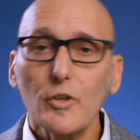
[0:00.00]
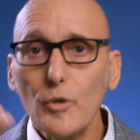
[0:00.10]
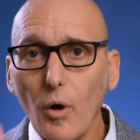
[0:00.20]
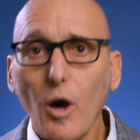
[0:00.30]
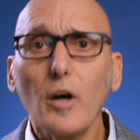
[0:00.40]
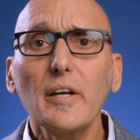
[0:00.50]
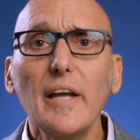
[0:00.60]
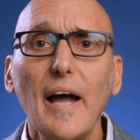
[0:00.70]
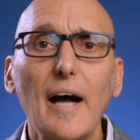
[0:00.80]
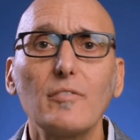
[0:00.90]
You already
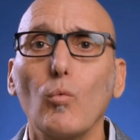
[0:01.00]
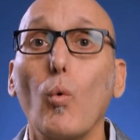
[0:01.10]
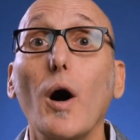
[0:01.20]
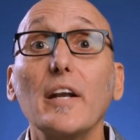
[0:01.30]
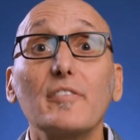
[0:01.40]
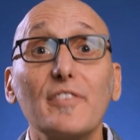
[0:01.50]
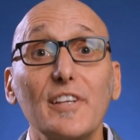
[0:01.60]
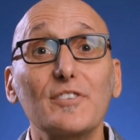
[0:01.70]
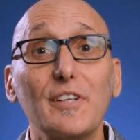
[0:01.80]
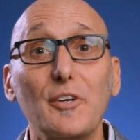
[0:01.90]
have one of
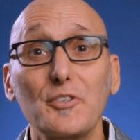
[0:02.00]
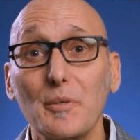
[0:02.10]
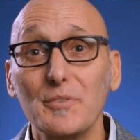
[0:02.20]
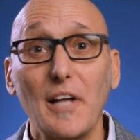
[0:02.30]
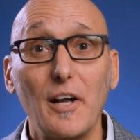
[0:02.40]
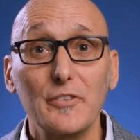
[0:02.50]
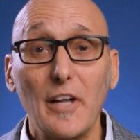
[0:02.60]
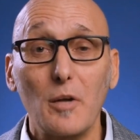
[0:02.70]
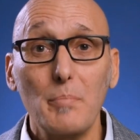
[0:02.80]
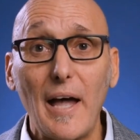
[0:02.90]
these leadership styles
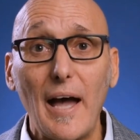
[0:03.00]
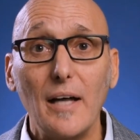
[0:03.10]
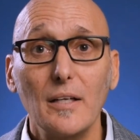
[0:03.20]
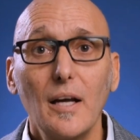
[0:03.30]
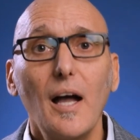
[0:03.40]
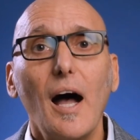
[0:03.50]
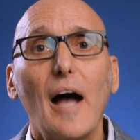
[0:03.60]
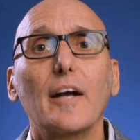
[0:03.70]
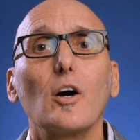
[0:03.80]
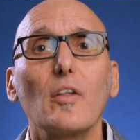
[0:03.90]
down pat.
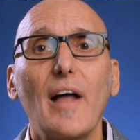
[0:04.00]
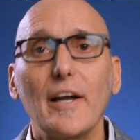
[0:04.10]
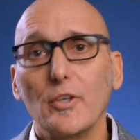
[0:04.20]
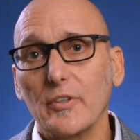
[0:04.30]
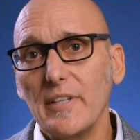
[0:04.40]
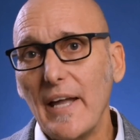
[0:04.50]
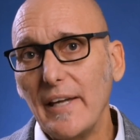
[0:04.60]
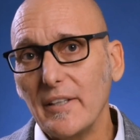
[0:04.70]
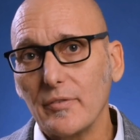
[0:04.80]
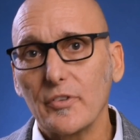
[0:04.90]
I call that your
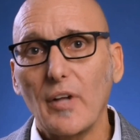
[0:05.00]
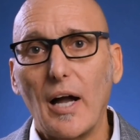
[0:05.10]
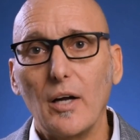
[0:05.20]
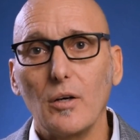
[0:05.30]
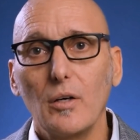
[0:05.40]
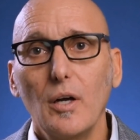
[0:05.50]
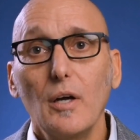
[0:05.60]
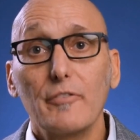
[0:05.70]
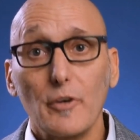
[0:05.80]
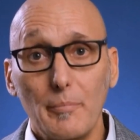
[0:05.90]
native style.
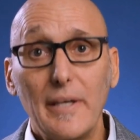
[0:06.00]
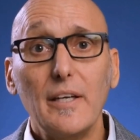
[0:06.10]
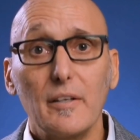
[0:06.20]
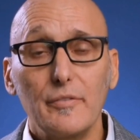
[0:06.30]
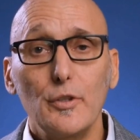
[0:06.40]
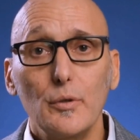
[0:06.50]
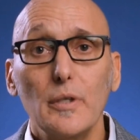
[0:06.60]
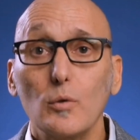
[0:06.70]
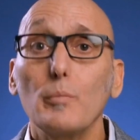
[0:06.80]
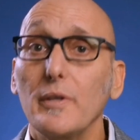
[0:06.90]
For many of you,
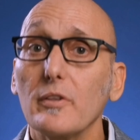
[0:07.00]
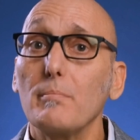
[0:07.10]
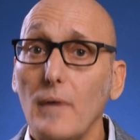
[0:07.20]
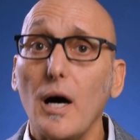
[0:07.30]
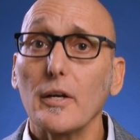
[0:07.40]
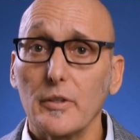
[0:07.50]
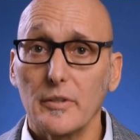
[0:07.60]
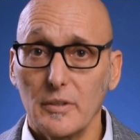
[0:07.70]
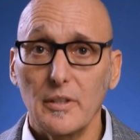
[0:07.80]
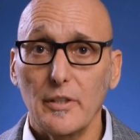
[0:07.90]
it will be the
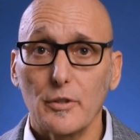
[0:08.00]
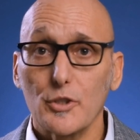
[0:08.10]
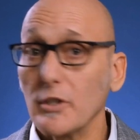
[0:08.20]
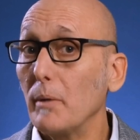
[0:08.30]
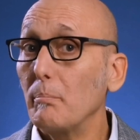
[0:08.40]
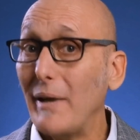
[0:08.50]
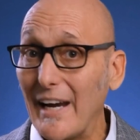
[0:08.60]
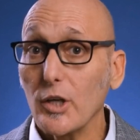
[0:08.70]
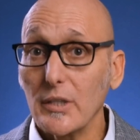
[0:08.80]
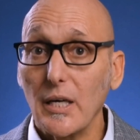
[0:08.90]
modern leadership
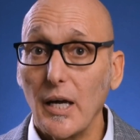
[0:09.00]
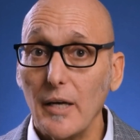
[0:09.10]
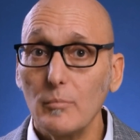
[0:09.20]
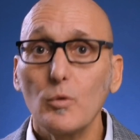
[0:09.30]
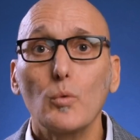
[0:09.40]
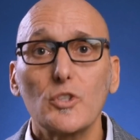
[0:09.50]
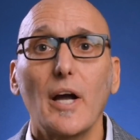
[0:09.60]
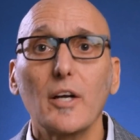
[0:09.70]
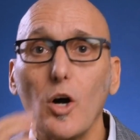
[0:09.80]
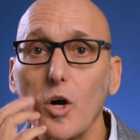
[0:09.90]
paradigm, which
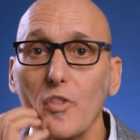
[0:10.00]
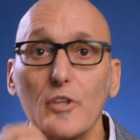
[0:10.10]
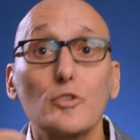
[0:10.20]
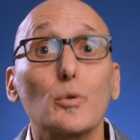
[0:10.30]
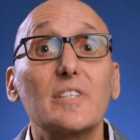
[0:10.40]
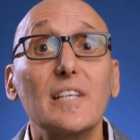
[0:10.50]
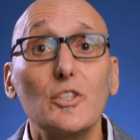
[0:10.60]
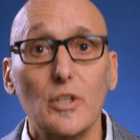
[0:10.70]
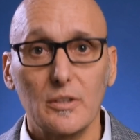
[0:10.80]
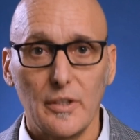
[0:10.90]
I call the
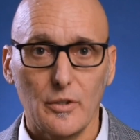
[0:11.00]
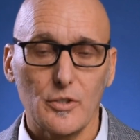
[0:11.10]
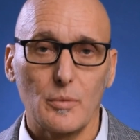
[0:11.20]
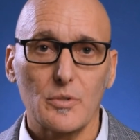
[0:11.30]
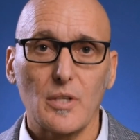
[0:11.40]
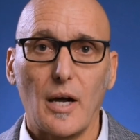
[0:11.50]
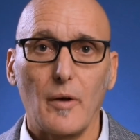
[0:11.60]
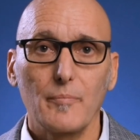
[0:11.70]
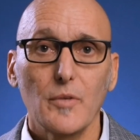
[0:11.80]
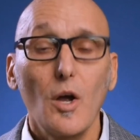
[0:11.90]
strategic leadership
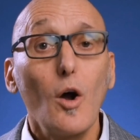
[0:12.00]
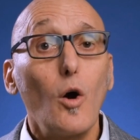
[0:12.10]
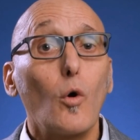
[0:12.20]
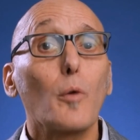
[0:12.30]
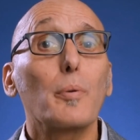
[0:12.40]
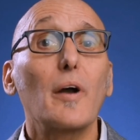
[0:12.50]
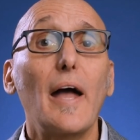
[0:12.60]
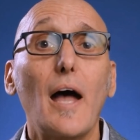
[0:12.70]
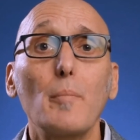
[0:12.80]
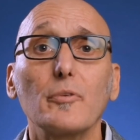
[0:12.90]
style. Or
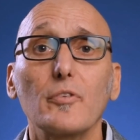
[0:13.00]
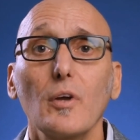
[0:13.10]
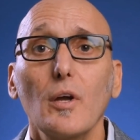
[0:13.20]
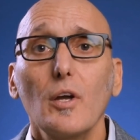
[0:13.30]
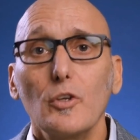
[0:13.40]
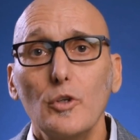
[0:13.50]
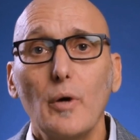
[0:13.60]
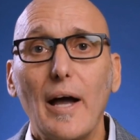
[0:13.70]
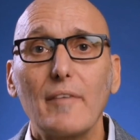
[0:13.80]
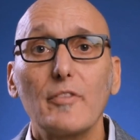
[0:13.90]
perhaps you
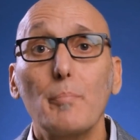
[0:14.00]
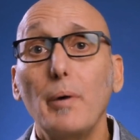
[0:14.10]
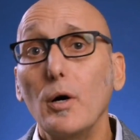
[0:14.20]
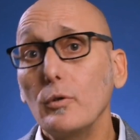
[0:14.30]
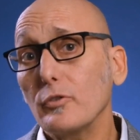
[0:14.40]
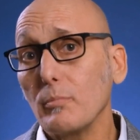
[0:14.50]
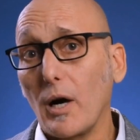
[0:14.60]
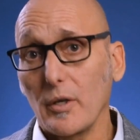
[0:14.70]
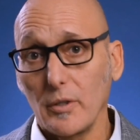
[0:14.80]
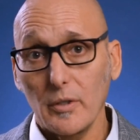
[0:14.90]
have the
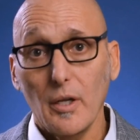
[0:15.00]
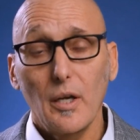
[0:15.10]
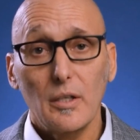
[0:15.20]
postmodern